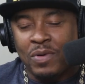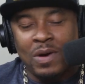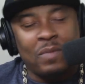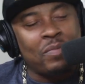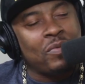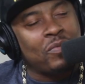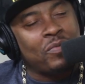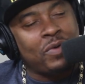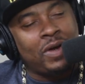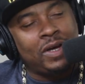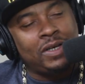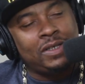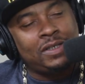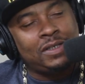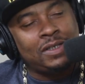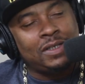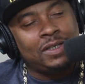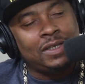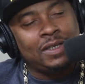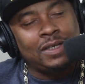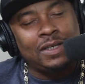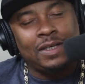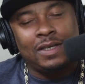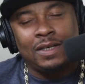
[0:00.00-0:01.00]
of
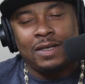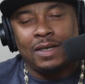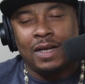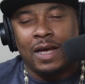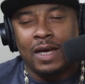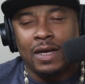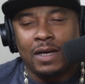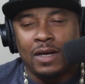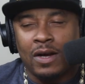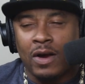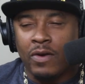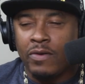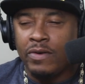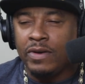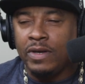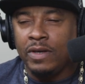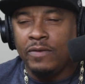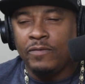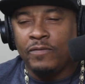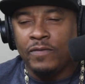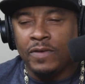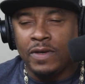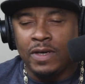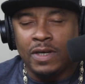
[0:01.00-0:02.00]
preparation and get like current
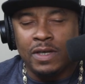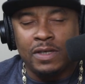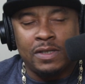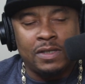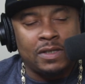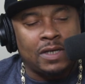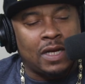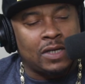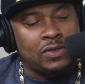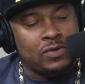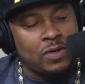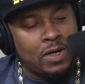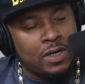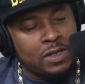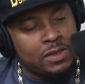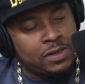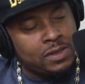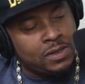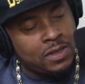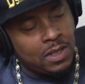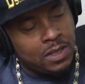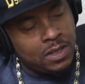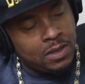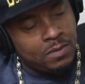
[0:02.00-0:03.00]
events, and I try to
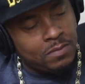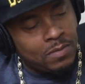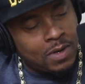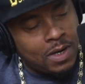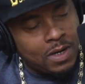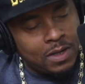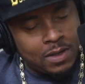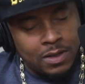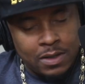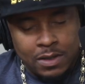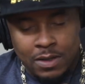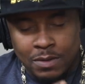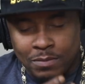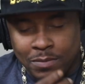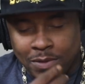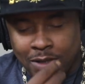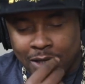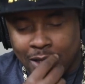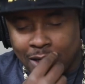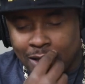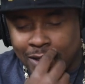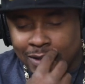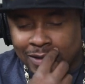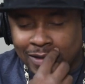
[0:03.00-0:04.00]
study my
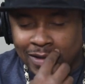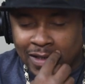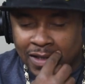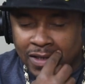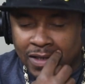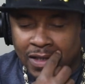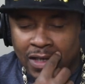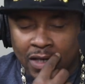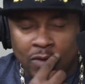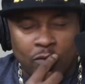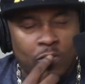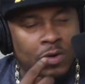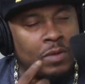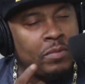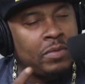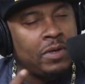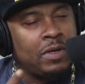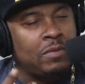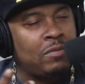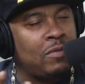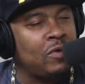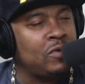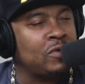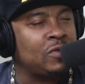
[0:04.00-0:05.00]
guest and think what would
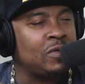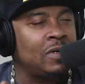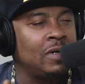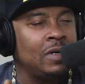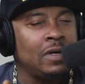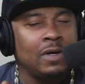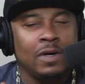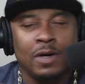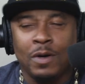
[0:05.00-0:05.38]
be the most